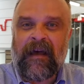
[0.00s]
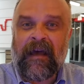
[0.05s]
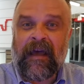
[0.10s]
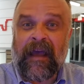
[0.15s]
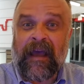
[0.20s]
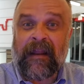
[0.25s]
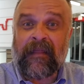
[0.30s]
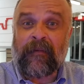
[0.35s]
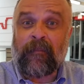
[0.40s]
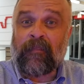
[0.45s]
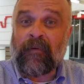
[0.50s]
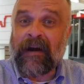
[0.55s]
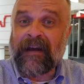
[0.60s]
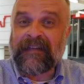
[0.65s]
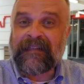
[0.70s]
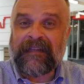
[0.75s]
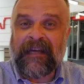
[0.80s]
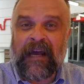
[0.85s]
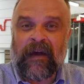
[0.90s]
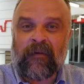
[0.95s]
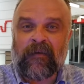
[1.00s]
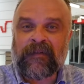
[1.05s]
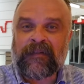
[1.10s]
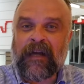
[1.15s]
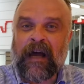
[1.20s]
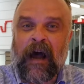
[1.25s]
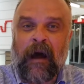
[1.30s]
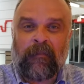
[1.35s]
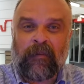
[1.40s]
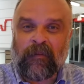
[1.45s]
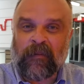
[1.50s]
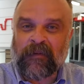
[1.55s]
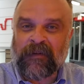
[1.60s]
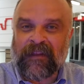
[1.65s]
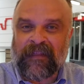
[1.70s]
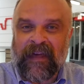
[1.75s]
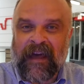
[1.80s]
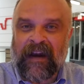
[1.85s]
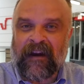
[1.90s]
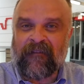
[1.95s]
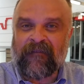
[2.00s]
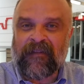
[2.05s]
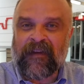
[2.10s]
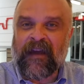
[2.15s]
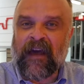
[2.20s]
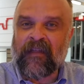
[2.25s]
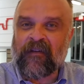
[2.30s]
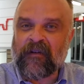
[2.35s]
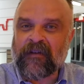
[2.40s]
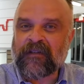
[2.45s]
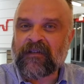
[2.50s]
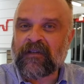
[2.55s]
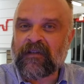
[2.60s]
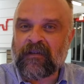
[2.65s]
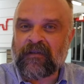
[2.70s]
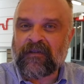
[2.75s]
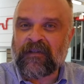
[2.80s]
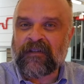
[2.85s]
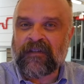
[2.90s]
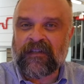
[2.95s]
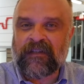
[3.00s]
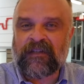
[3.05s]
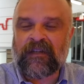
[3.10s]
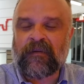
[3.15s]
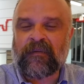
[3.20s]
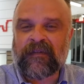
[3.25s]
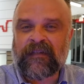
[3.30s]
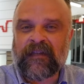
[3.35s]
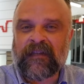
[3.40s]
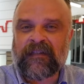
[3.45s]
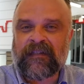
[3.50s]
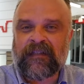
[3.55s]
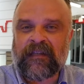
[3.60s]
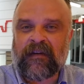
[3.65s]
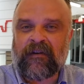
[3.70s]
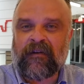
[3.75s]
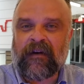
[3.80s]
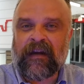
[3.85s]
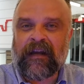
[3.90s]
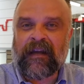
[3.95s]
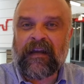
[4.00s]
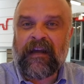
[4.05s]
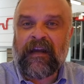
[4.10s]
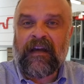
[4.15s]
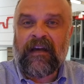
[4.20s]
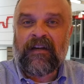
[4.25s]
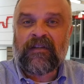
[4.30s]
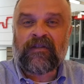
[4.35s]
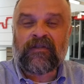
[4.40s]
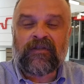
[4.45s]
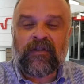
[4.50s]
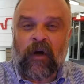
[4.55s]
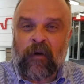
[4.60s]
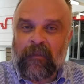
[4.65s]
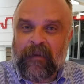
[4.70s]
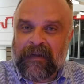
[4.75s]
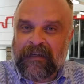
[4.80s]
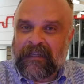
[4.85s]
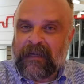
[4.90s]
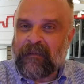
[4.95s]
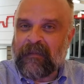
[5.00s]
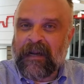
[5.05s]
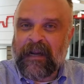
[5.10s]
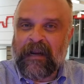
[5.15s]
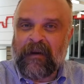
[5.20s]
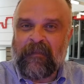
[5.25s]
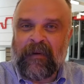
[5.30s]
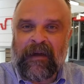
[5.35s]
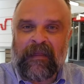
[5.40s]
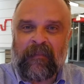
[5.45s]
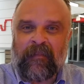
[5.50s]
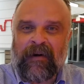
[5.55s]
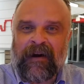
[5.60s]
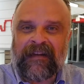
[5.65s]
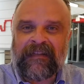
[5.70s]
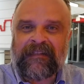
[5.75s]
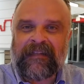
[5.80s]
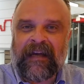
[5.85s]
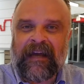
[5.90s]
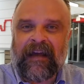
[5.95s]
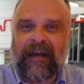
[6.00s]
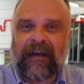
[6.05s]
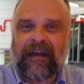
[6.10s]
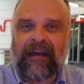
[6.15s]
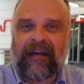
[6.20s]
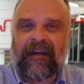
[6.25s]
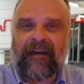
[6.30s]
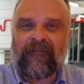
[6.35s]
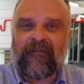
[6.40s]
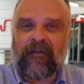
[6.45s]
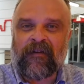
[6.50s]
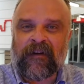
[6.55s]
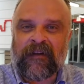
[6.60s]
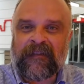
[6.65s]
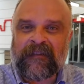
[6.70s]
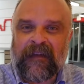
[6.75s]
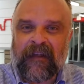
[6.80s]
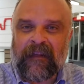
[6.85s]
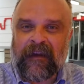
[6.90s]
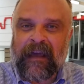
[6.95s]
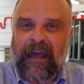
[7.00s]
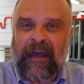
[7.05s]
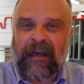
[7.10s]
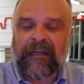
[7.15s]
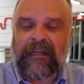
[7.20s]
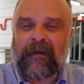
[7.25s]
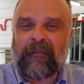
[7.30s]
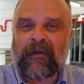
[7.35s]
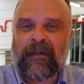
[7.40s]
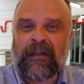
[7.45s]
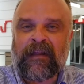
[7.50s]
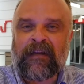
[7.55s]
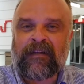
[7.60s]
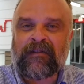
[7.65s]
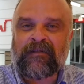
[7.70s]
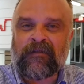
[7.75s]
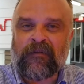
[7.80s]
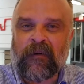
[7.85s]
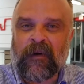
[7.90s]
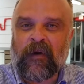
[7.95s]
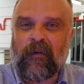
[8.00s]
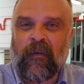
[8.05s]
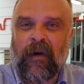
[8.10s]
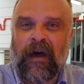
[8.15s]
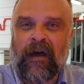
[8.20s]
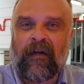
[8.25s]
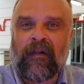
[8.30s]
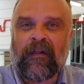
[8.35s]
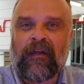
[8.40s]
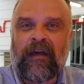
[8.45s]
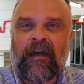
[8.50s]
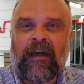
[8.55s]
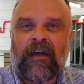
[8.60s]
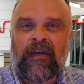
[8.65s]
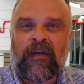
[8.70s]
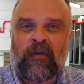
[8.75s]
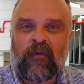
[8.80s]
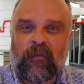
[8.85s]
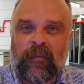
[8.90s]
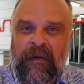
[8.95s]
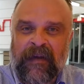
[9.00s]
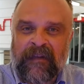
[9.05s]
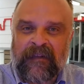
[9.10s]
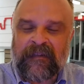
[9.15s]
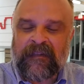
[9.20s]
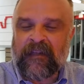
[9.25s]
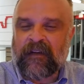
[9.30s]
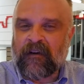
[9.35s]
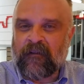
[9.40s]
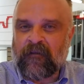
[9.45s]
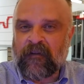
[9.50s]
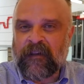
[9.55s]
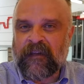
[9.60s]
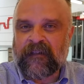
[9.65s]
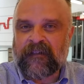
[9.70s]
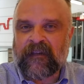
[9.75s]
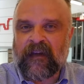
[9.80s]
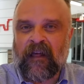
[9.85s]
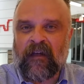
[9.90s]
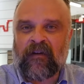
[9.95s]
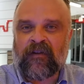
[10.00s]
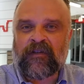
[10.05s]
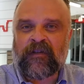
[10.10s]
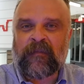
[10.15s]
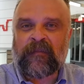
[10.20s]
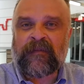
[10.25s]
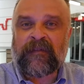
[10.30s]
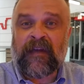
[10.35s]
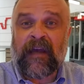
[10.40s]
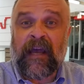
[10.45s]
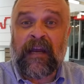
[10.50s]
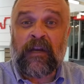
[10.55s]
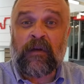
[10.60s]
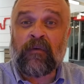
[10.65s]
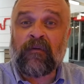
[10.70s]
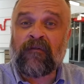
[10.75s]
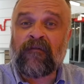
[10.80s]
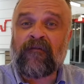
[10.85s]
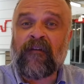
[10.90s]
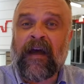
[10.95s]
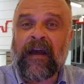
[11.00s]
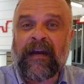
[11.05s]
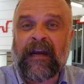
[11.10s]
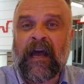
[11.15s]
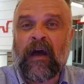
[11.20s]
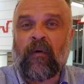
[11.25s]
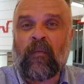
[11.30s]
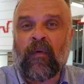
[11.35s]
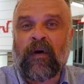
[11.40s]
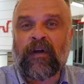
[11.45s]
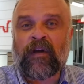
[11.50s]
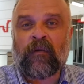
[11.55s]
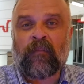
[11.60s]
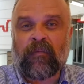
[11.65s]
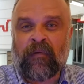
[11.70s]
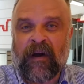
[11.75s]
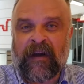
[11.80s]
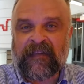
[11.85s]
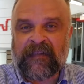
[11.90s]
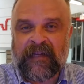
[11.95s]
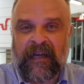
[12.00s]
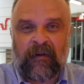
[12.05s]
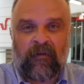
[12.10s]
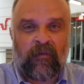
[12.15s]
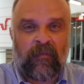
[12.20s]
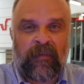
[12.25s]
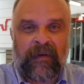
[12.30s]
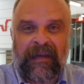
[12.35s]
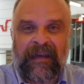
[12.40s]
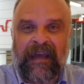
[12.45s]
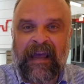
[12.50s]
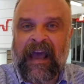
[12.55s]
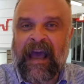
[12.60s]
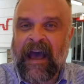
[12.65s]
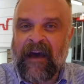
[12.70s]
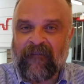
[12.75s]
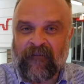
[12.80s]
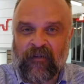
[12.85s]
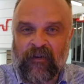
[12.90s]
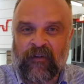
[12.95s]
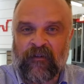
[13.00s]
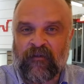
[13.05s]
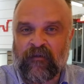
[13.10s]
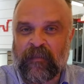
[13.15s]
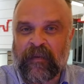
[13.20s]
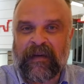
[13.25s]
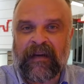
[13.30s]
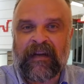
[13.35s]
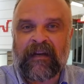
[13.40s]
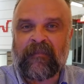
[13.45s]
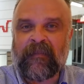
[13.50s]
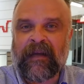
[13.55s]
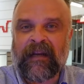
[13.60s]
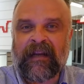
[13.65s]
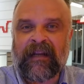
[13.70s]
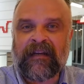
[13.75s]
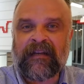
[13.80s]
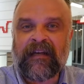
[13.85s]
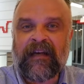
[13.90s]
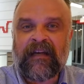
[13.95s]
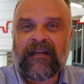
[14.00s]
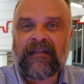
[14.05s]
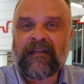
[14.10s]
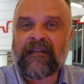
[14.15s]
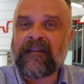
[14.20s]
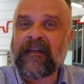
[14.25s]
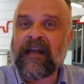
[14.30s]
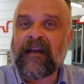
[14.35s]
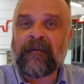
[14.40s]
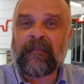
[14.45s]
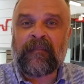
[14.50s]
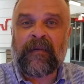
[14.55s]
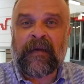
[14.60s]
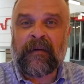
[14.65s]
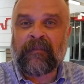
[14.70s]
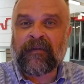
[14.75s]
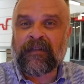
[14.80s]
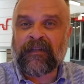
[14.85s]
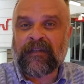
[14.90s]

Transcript: and the price tag was comparable to that of the other institutions that she was considering. So don't be intimidated by the price tag. If you're excelling academically and doing well, you will be considered for these scholarships, and you will find out what your price tag will be after you've been admitted to then be able to